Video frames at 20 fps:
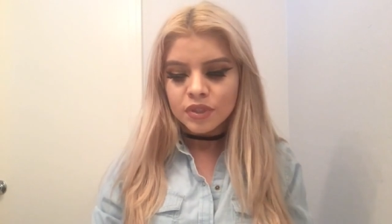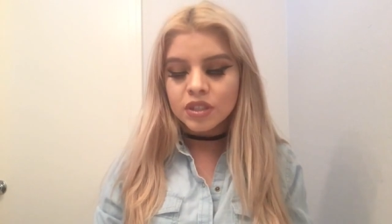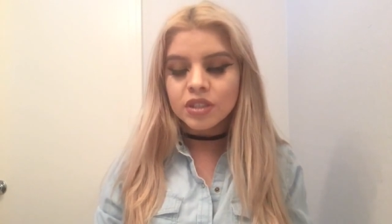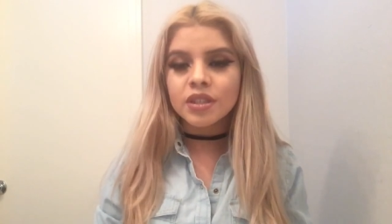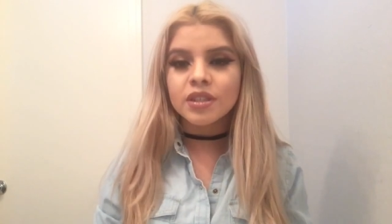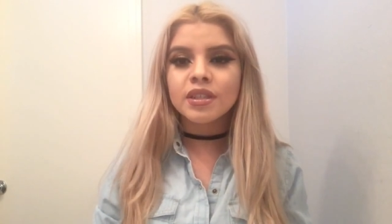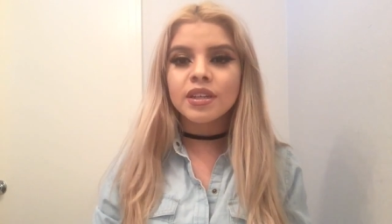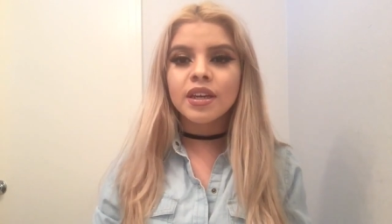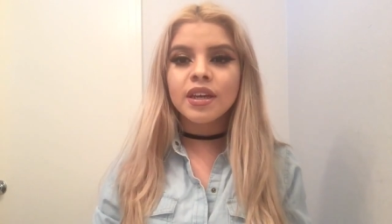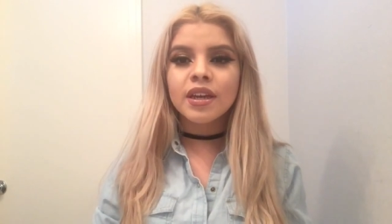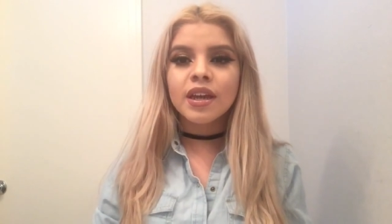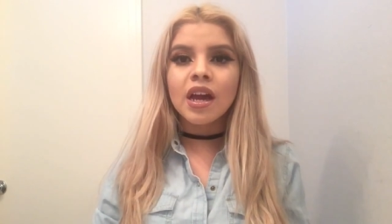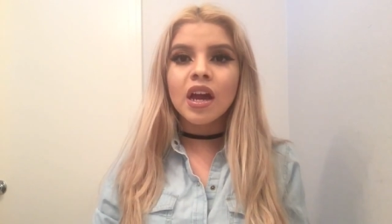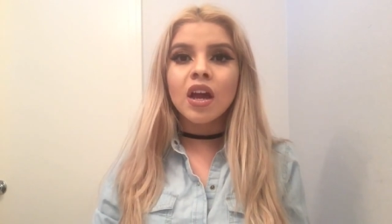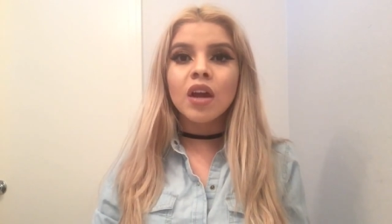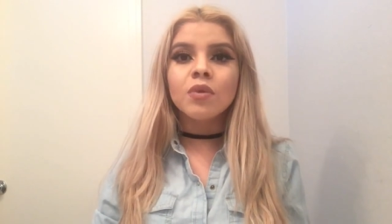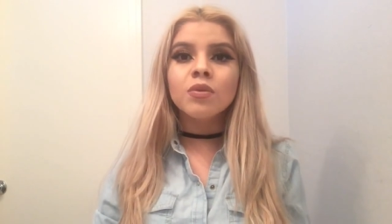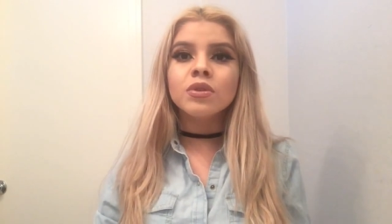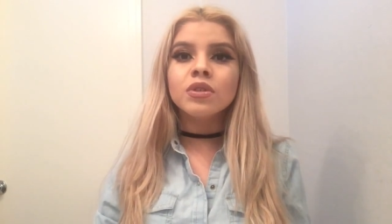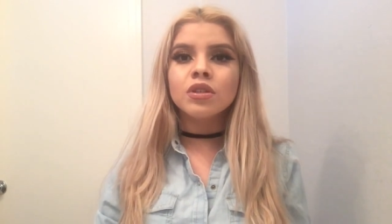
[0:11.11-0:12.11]
Today
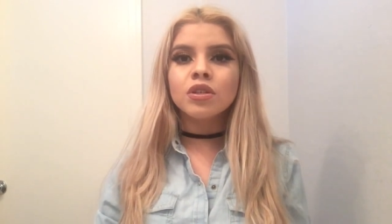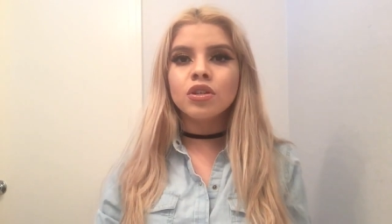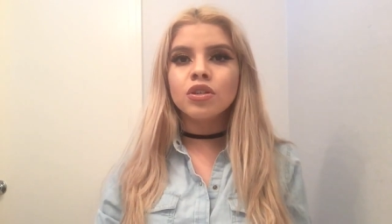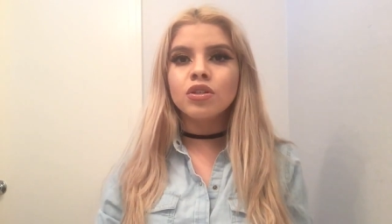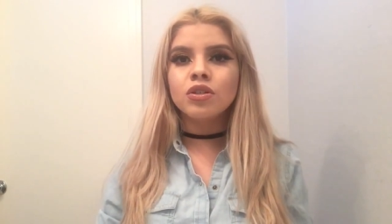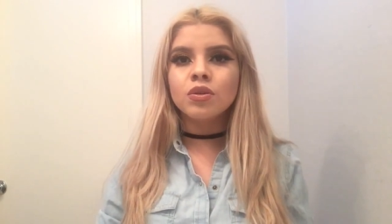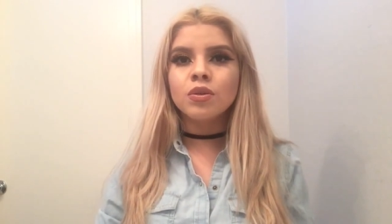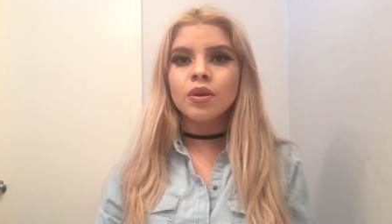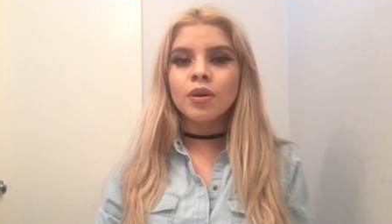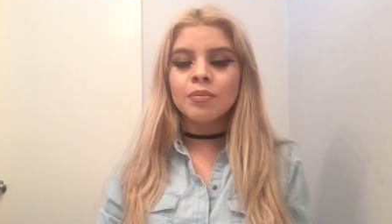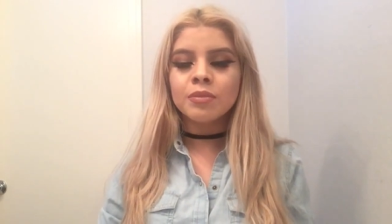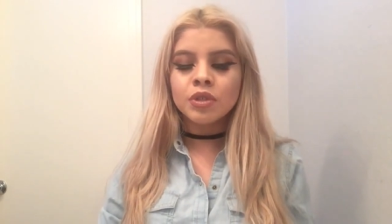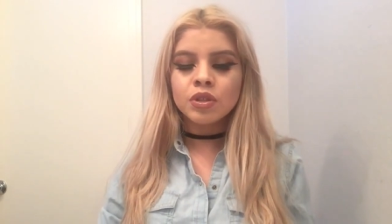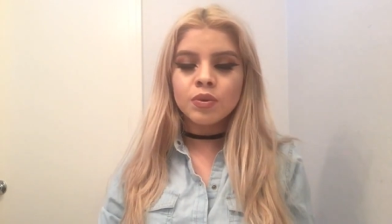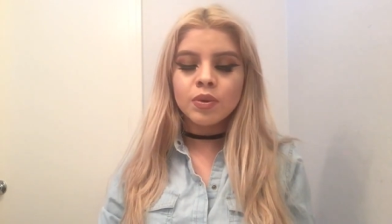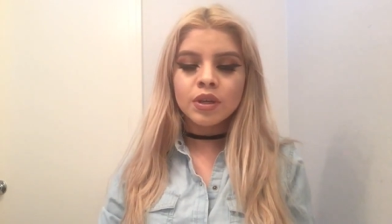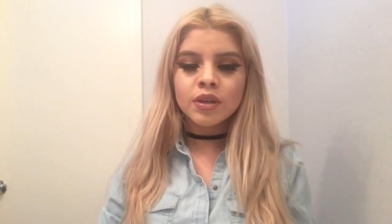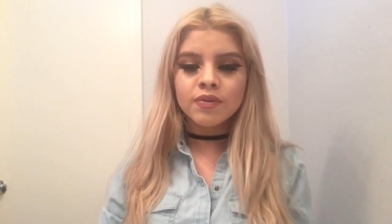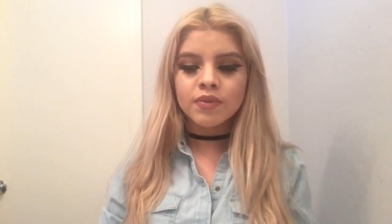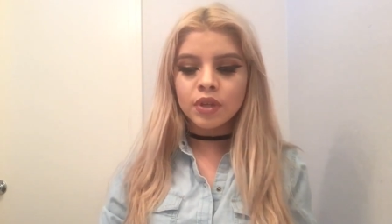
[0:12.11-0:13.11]
I'm
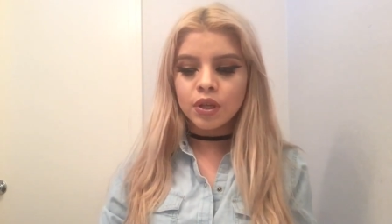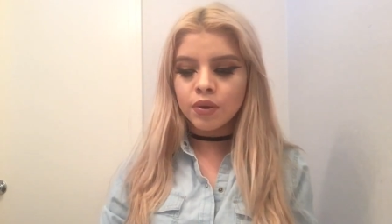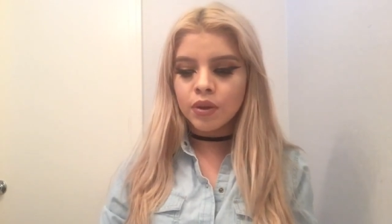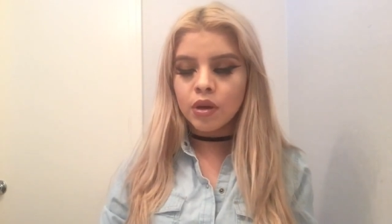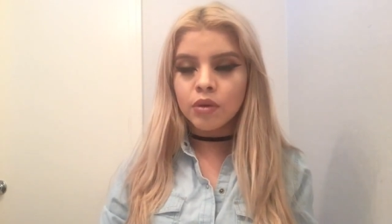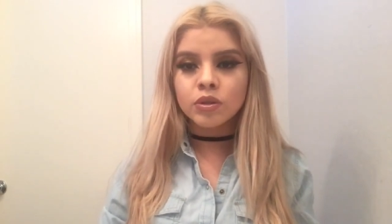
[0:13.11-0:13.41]
doing a video